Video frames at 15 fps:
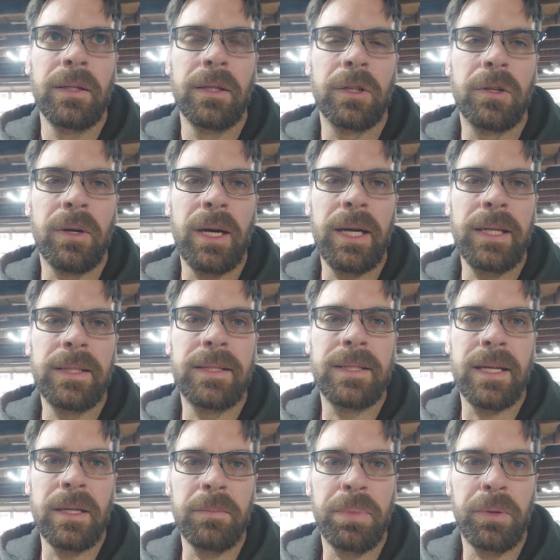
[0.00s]
grade
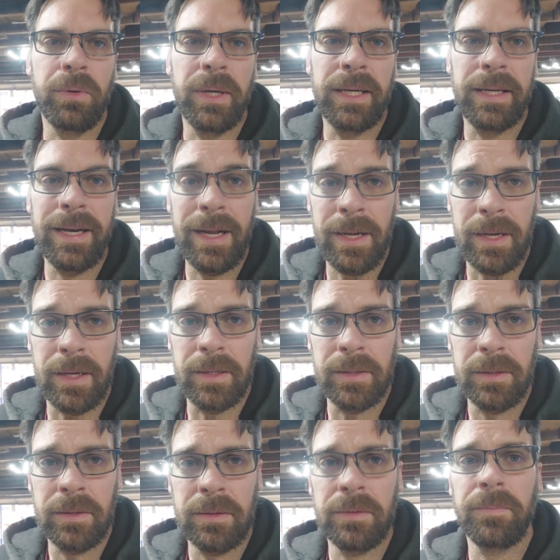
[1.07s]

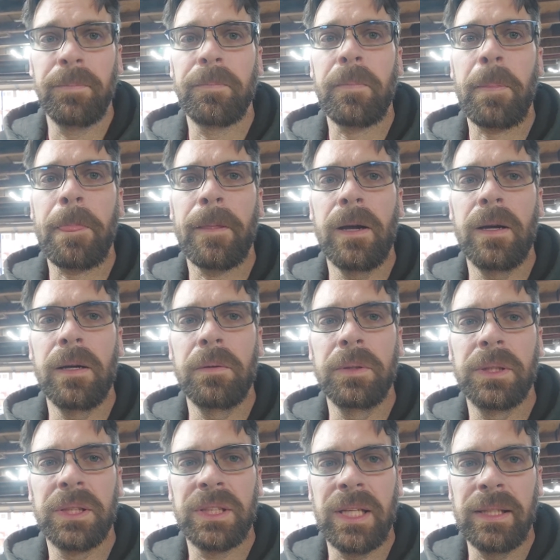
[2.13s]
10.9, which
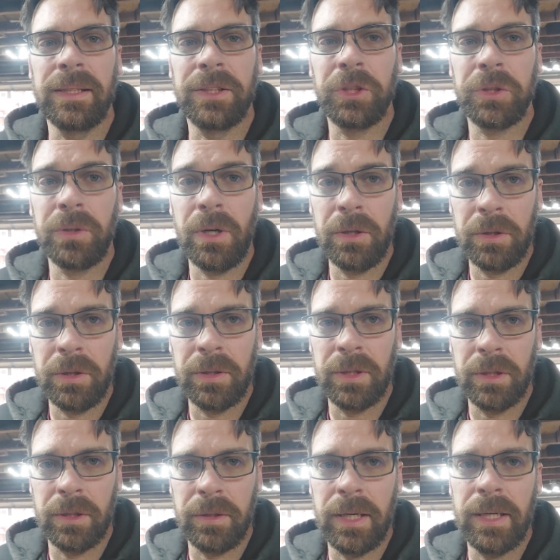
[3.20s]
is slightly stronger than a
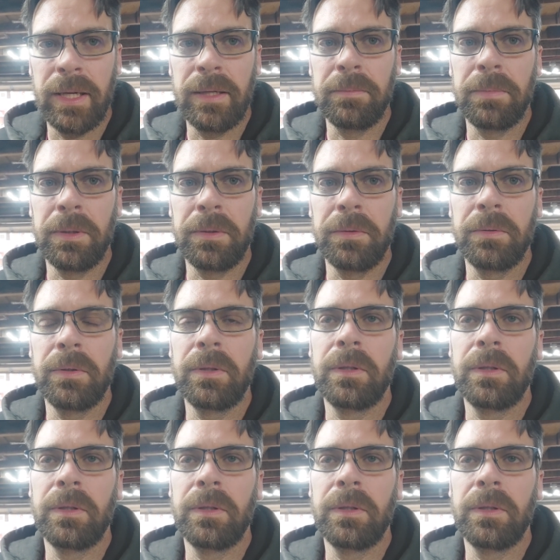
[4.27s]
grade 8 bolt.